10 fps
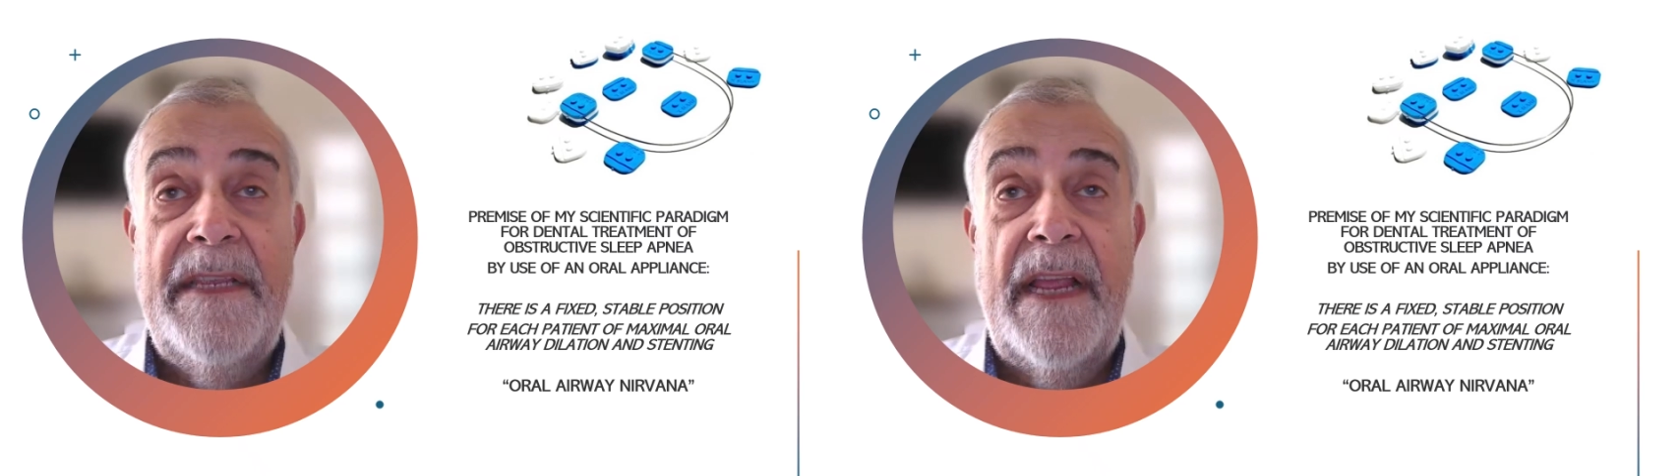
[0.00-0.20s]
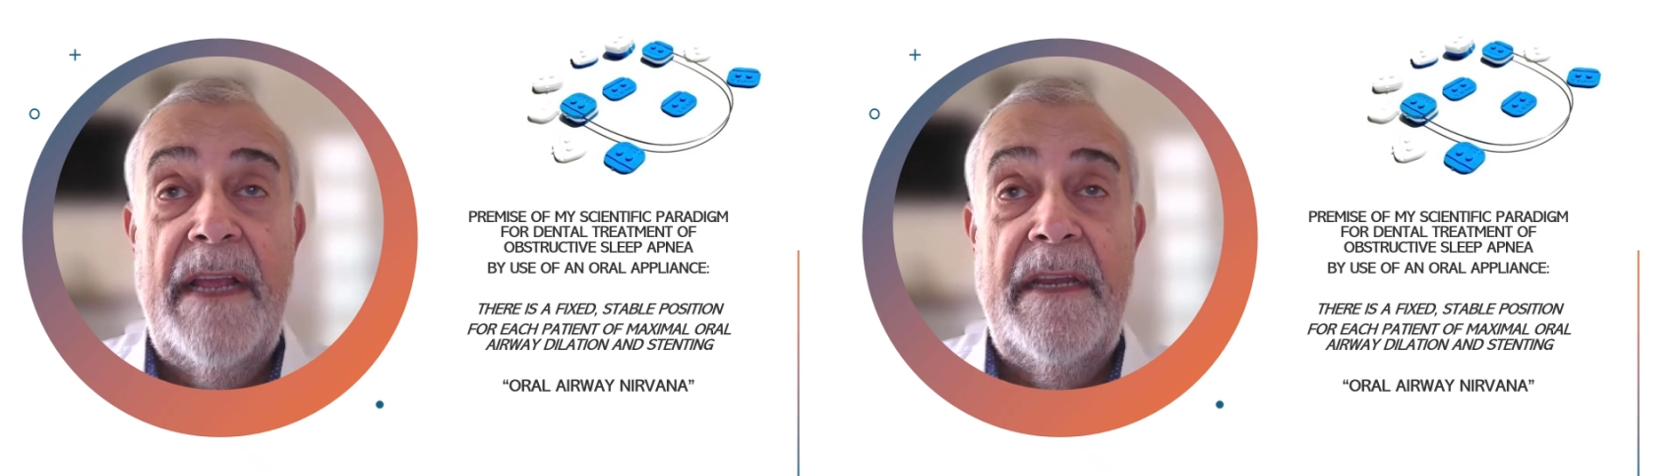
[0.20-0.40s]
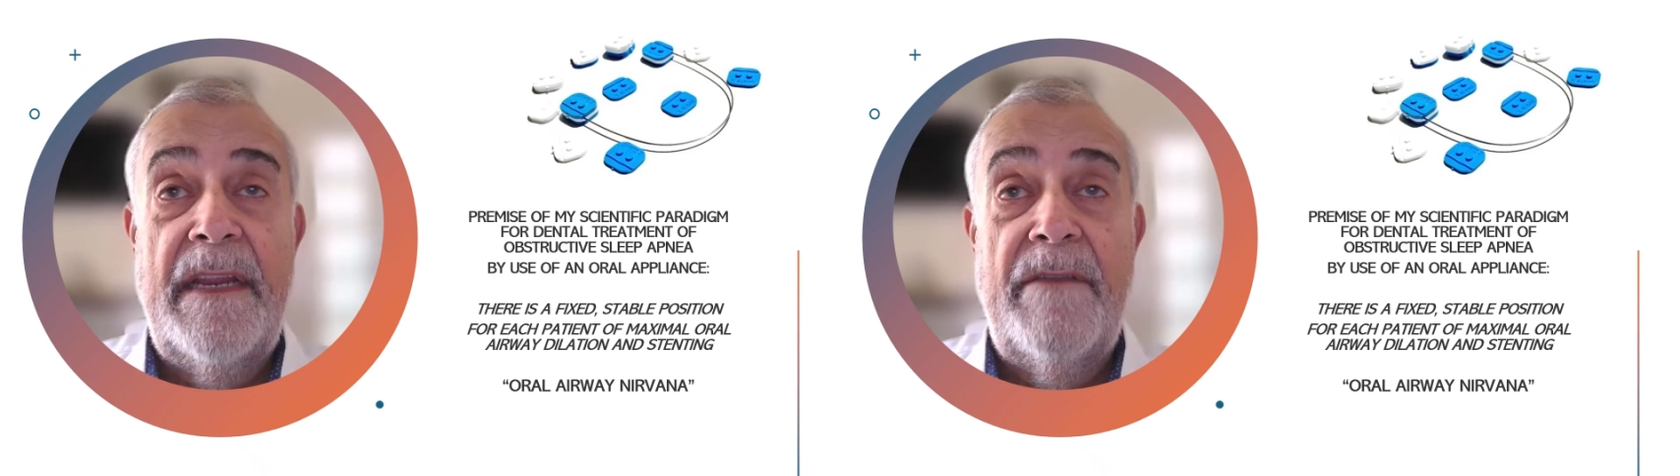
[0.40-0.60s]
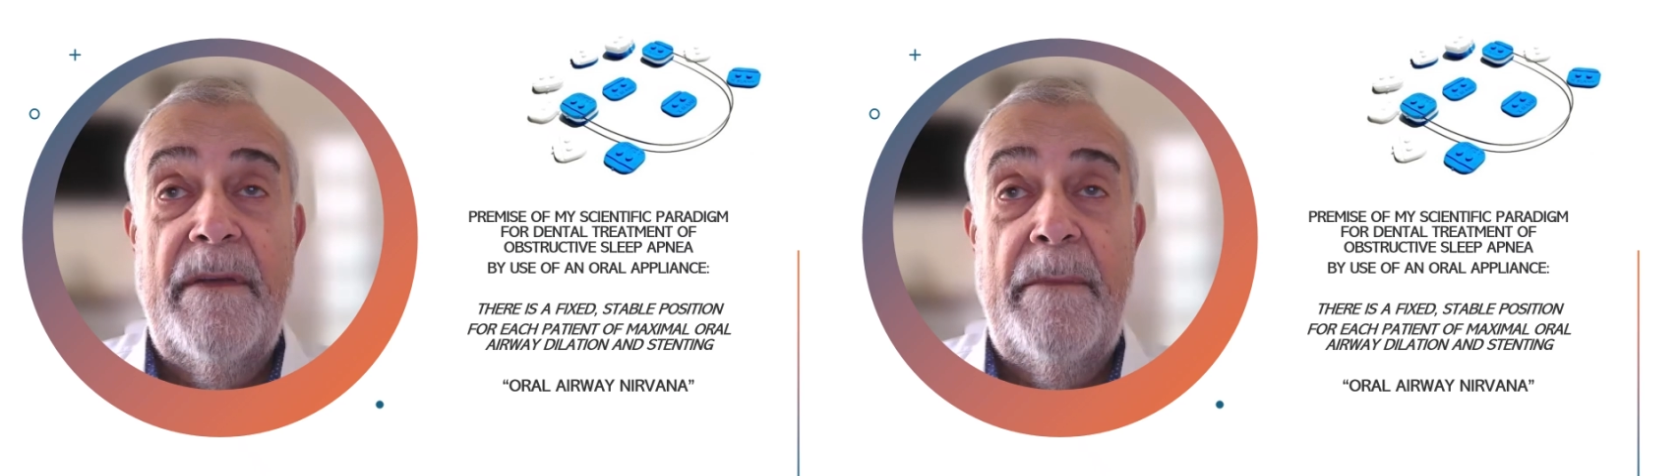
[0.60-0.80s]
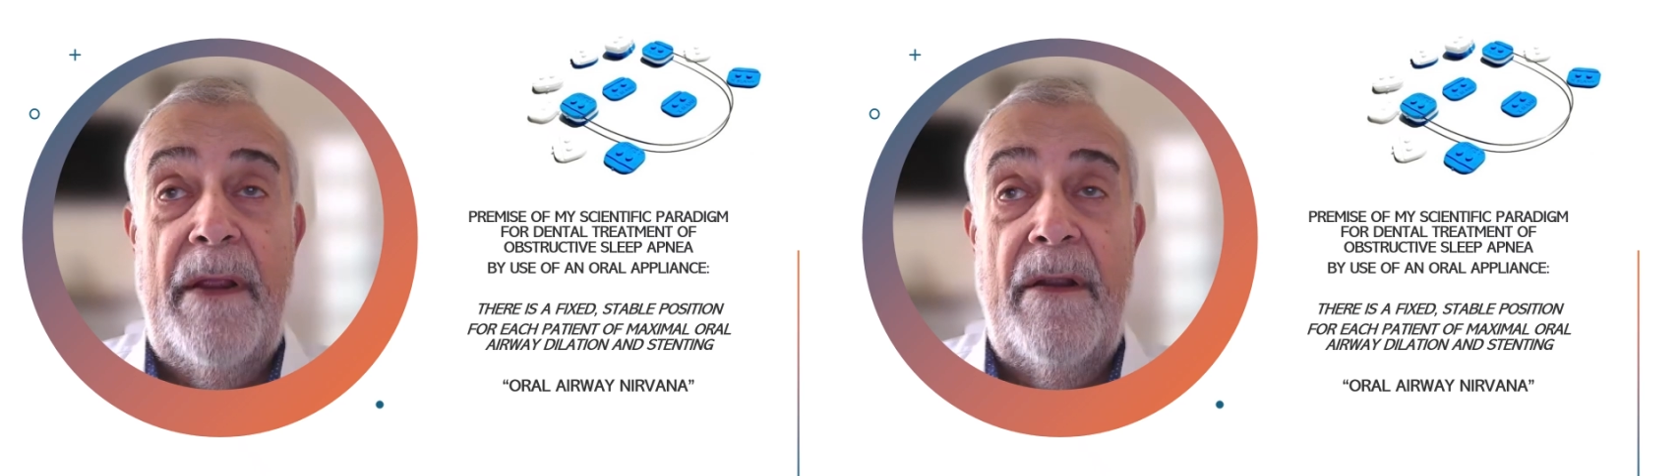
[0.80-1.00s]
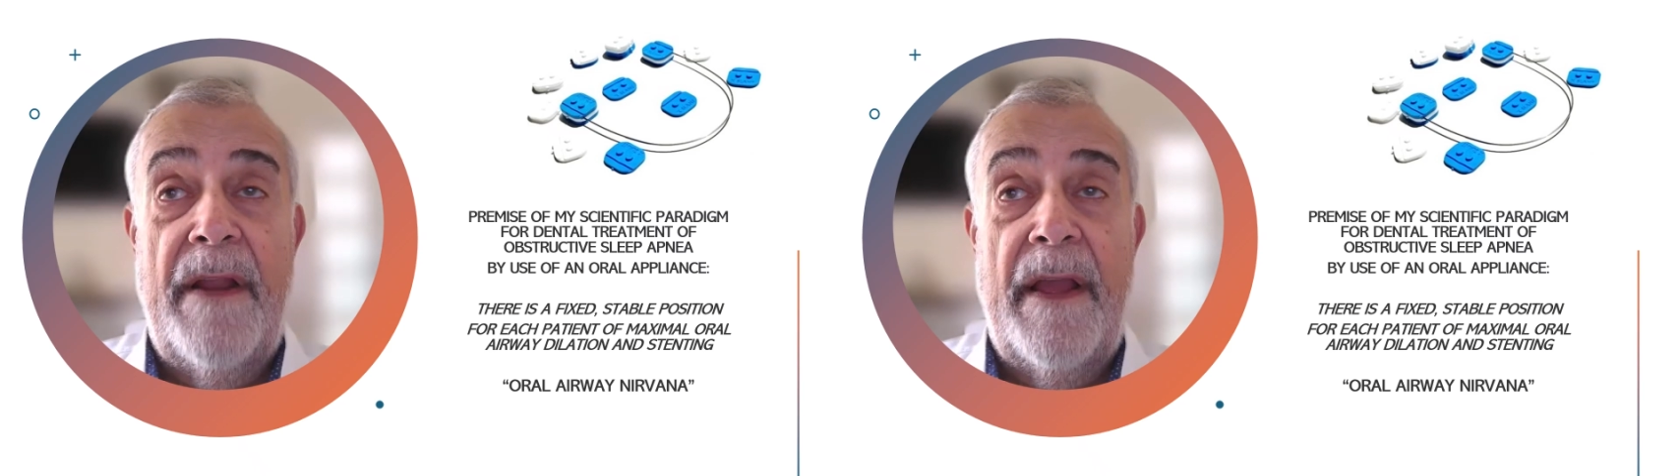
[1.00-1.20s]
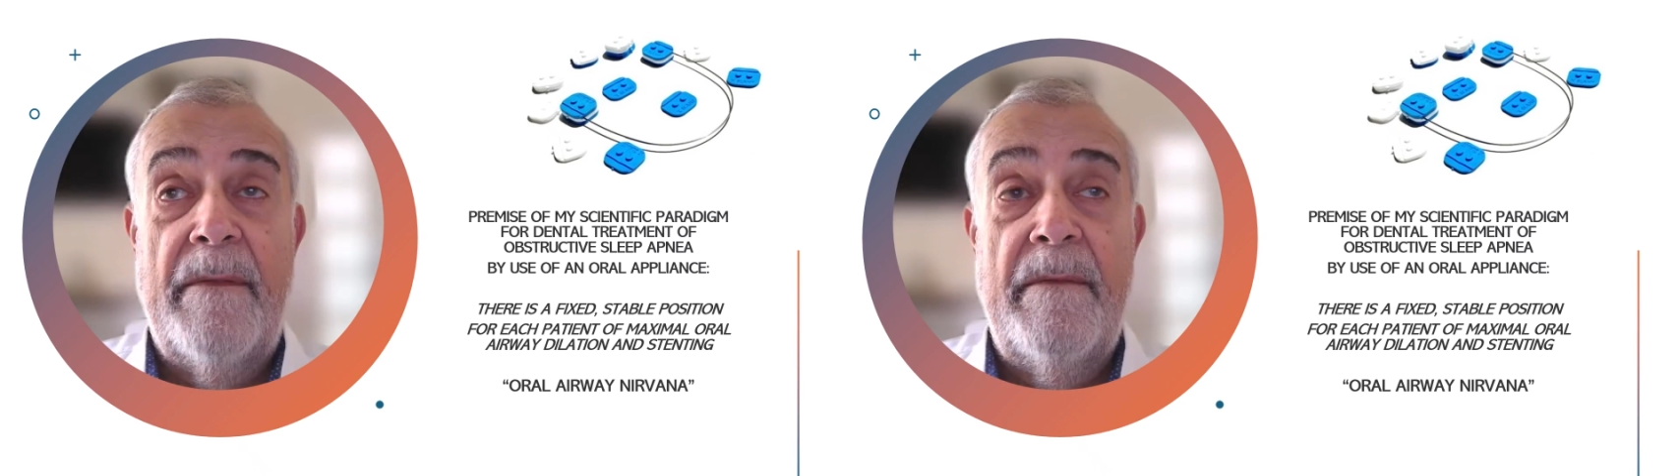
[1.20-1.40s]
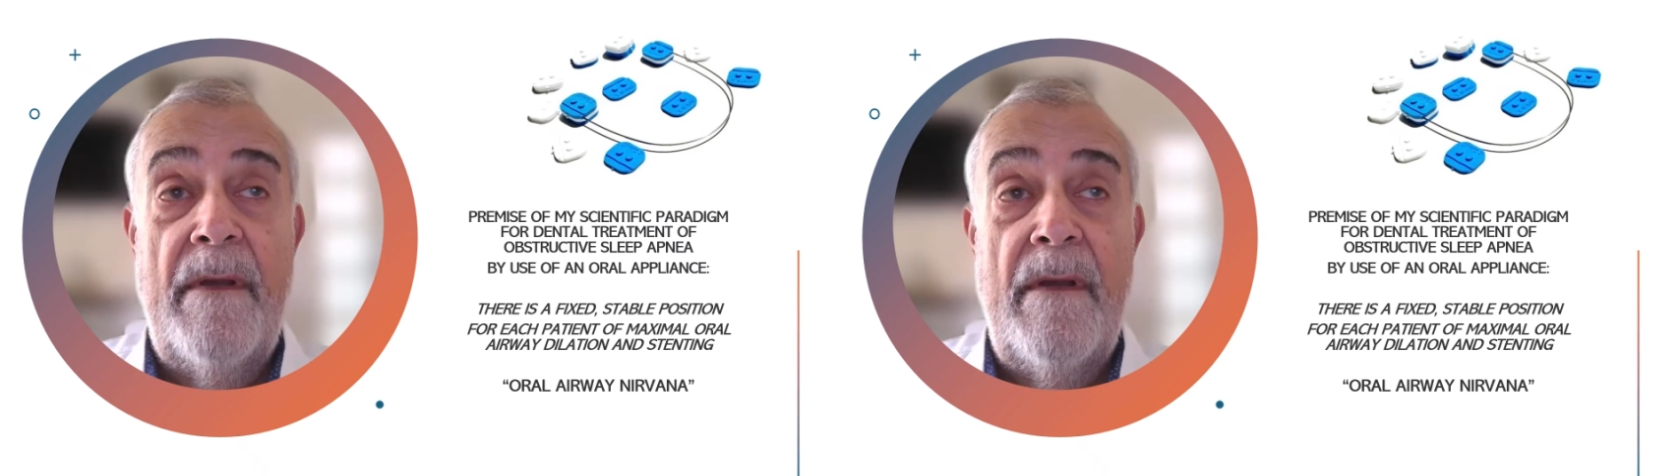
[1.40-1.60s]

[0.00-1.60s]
scientific paradigm